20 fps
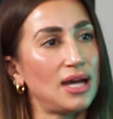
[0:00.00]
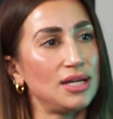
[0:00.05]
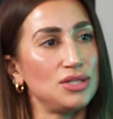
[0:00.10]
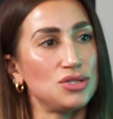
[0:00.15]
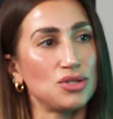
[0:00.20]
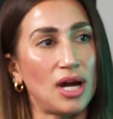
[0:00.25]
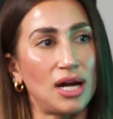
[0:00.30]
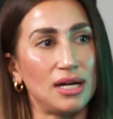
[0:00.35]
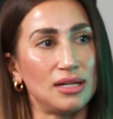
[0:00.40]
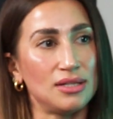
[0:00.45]

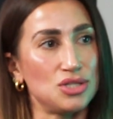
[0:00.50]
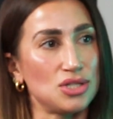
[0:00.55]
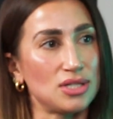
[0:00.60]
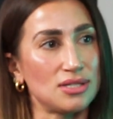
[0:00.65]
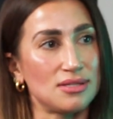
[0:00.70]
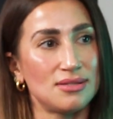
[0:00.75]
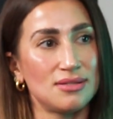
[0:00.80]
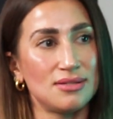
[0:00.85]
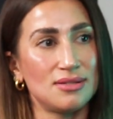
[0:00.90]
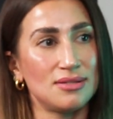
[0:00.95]
try to
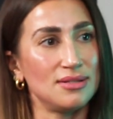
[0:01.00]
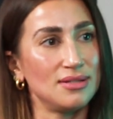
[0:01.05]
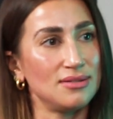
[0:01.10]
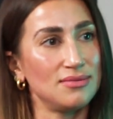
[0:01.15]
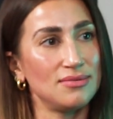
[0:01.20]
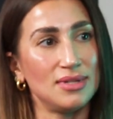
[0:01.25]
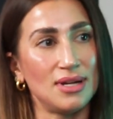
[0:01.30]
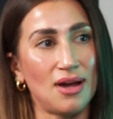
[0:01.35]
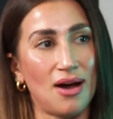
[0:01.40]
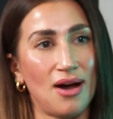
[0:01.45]
just
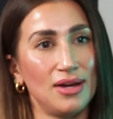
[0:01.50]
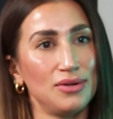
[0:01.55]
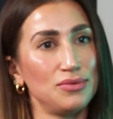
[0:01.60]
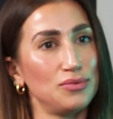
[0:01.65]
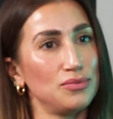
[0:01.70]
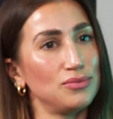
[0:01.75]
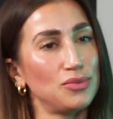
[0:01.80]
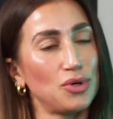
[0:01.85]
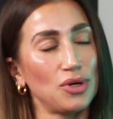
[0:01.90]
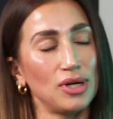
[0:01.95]

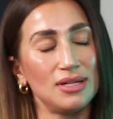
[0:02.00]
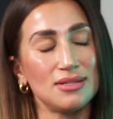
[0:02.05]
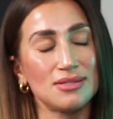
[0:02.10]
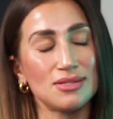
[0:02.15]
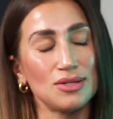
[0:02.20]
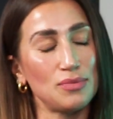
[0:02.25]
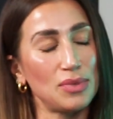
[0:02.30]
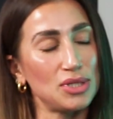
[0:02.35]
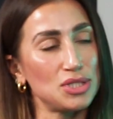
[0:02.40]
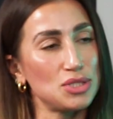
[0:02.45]
not worry
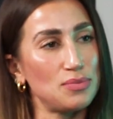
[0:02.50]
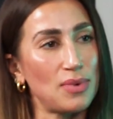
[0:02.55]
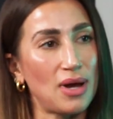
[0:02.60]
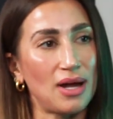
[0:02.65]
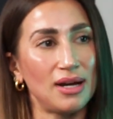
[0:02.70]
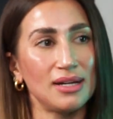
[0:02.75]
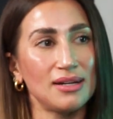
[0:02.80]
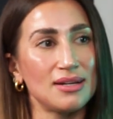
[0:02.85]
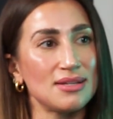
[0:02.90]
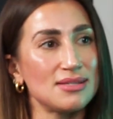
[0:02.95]
so much
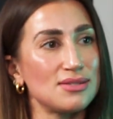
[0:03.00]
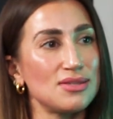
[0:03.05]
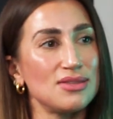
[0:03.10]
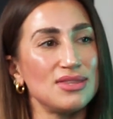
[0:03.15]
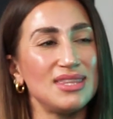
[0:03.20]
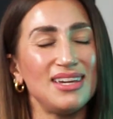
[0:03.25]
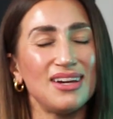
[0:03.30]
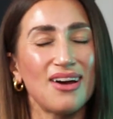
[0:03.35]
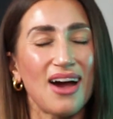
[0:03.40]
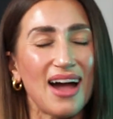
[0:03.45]
about it because
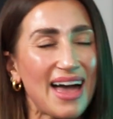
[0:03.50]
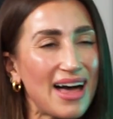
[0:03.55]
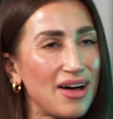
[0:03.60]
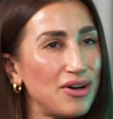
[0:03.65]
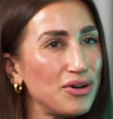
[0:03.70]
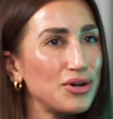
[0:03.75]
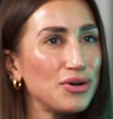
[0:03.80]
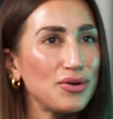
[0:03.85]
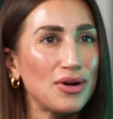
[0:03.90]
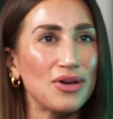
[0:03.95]
the
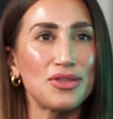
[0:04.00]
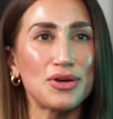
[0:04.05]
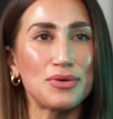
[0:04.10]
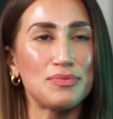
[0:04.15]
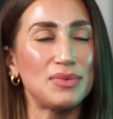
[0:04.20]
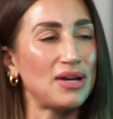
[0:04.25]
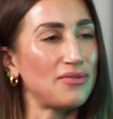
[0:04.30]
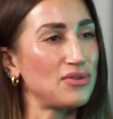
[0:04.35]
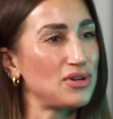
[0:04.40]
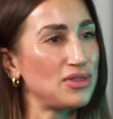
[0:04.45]
algorithm
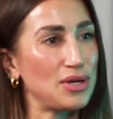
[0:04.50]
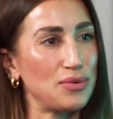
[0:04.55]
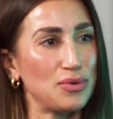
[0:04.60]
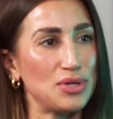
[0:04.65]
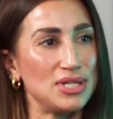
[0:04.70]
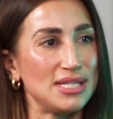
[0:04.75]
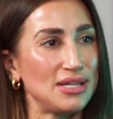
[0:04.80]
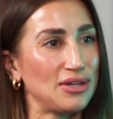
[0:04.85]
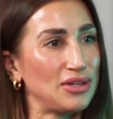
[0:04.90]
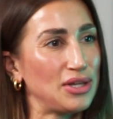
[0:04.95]
and everything
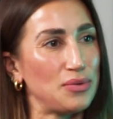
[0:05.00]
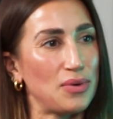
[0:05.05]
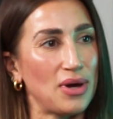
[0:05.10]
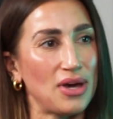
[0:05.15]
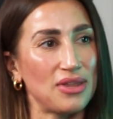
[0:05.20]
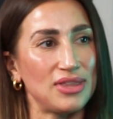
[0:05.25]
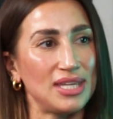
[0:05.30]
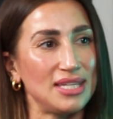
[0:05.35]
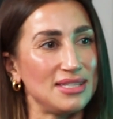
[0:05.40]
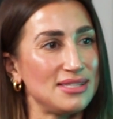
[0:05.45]
we're dealing
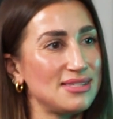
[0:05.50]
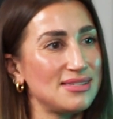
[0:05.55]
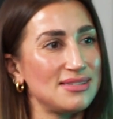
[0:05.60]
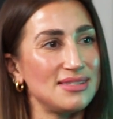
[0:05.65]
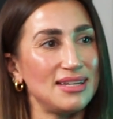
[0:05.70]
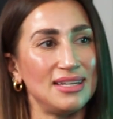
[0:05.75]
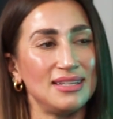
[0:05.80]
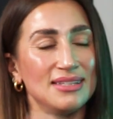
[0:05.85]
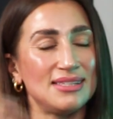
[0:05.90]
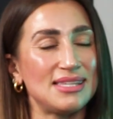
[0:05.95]
with, it's
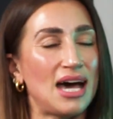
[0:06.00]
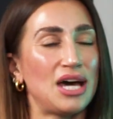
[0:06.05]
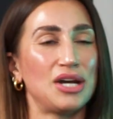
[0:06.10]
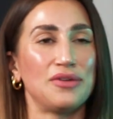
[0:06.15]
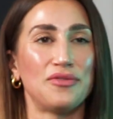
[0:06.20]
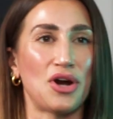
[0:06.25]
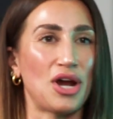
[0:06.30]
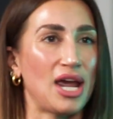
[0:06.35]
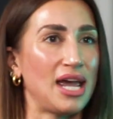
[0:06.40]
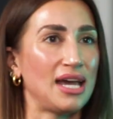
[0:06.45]
out
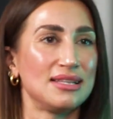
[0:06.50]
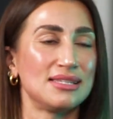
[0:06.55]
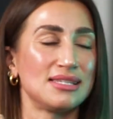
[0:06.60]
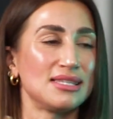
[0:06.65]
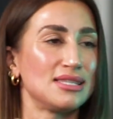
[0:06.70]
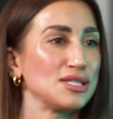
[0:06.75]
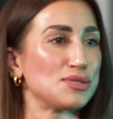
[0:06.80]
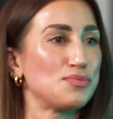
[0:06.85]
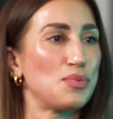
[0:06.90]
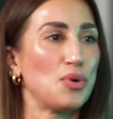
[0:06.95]
of our hands
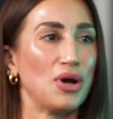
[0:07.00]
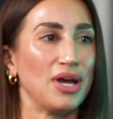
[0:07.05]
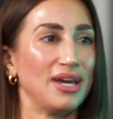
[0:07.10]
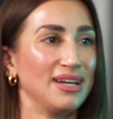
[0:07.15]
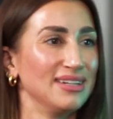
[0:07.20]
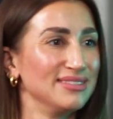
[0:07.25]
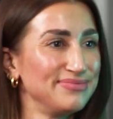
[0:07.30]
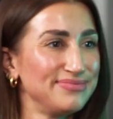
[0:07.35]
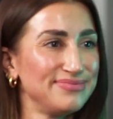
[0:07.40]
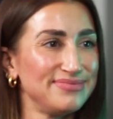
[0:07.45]
at this
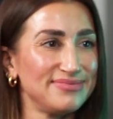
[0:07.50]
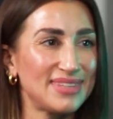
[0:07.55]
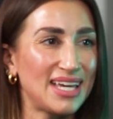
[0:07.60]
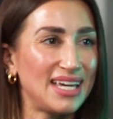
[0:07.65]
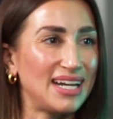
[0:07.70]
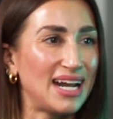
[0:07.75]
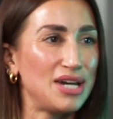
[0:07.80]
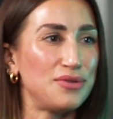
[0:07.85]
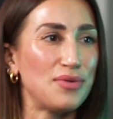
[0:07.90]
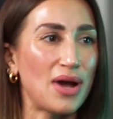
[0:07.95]
point.
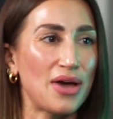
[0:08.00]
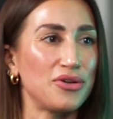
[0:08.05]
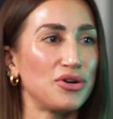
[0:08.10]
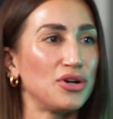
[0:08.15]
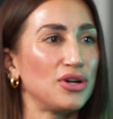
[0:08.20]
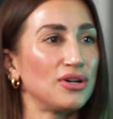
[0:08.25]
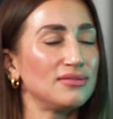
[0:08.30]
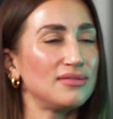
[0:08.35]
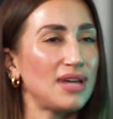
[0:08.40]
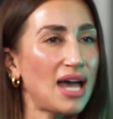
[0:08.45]
And I'd
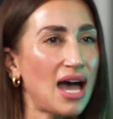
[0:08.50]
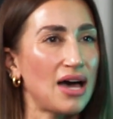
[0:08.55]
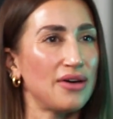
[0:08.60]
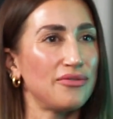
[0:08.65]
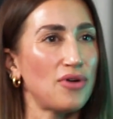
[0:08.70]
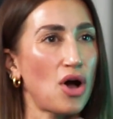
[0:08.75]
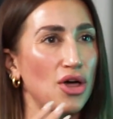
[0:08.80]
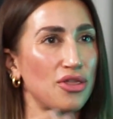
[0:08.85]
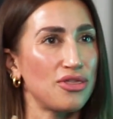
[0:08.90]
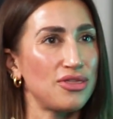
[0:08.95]
rather
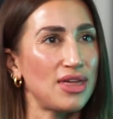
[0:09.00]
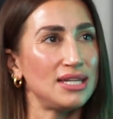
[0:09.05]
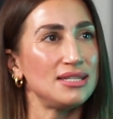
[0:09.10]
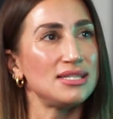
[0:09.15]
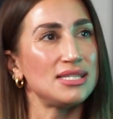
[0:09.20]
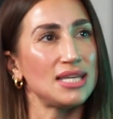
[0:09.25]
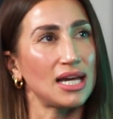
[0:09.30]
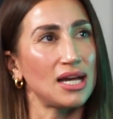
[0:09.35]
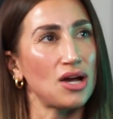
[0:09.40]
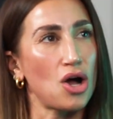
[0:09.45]
have
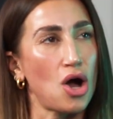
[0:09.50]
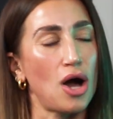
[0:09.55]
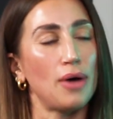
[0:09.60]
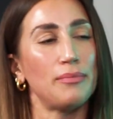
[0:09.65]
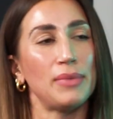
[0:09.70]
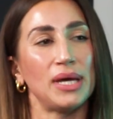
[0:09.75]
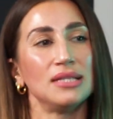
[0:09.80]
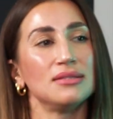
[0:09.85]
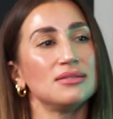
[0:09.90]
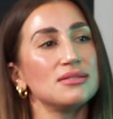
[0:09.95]
authentic
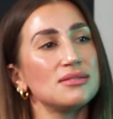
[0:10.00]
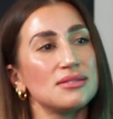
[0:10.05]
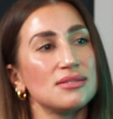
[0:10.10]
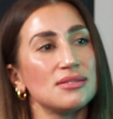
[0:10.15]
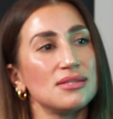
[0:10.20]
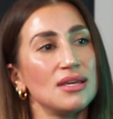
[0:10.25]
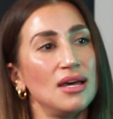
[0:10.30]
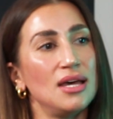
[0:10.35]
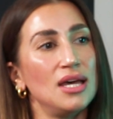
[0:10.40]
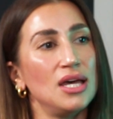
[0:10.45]

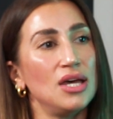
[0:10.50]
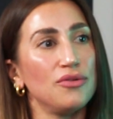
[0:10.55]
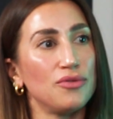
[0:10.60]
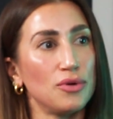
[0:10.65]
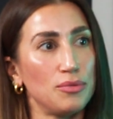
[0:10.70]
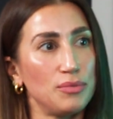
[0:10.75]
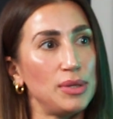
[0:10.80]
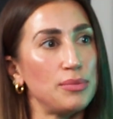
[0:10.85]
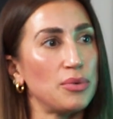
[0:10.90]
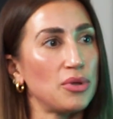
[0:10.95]
comments
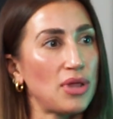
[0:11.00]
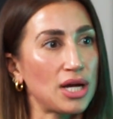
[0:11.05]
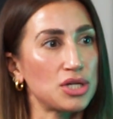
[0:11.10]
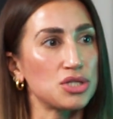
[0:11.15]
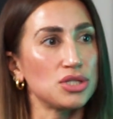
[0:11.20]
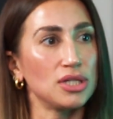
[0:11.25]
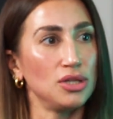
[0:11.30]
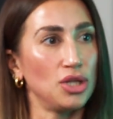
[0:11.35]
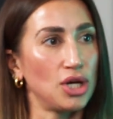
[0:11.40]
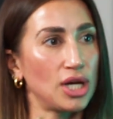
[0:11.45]
from people
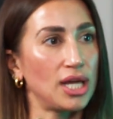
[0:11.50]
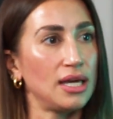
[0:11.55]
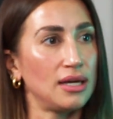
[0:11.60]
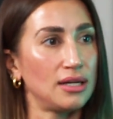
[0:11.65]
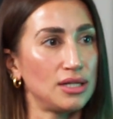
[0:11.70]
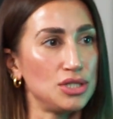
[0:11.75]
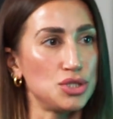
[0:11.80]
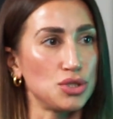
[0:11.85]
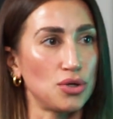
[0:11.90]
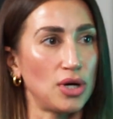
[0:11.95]
actually looking
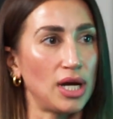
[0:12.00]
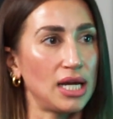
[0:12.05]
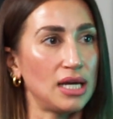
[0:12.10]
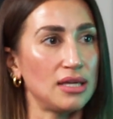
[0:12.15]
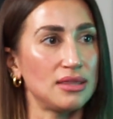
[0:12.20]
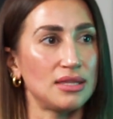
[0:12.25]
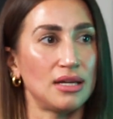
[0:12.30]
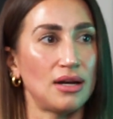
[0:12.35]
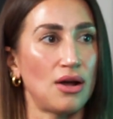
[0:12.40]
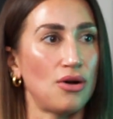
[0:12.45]
and enjoying
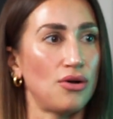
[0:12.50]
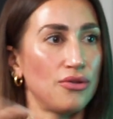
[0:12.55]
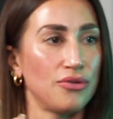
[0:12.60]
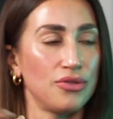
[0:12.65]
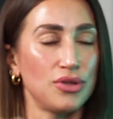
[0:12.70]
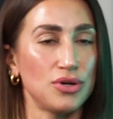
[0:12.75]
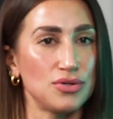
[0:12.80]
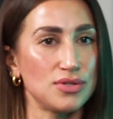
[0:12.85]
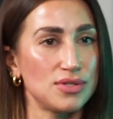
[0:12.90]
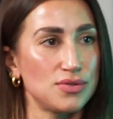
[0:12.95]
it than all of
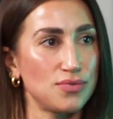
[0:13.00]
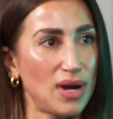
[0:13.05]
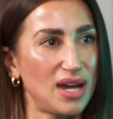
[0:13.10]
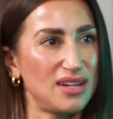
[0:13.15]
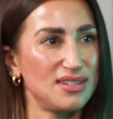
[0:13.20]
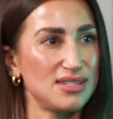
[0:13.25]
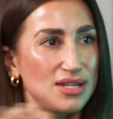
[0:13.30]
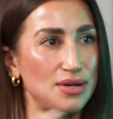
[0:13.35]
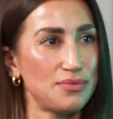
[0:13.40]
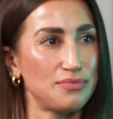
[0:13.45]
those
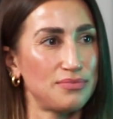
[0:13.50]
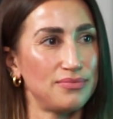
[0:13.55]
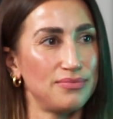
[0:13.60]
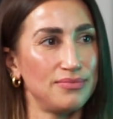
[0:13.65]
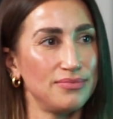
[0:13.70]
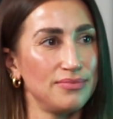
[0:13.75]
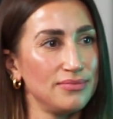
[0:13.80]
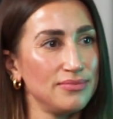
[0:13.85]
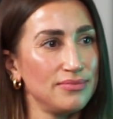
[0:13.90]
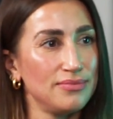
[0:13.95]
random
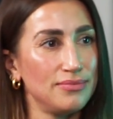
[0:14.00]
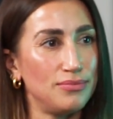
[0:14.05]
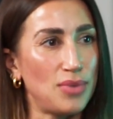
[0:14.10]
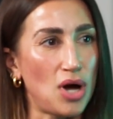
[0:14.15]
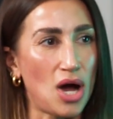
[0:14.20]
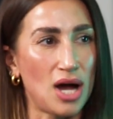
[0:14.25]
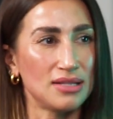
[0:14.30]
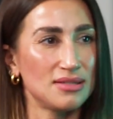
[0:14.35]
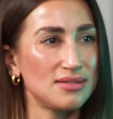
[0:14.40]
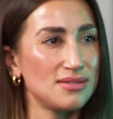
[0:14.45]

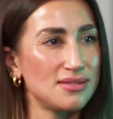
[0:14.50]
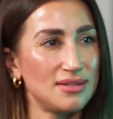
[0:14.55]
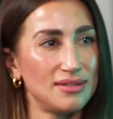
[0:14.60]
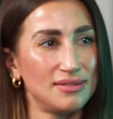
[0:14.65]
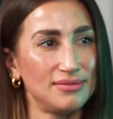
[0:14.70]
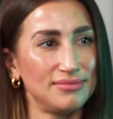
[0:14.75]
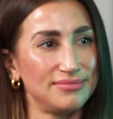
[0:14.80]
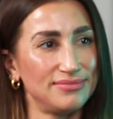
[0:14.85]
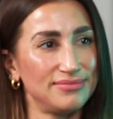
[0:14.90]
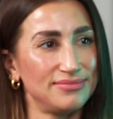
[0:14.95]
bots
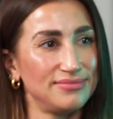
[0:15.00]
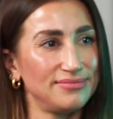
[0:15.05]
and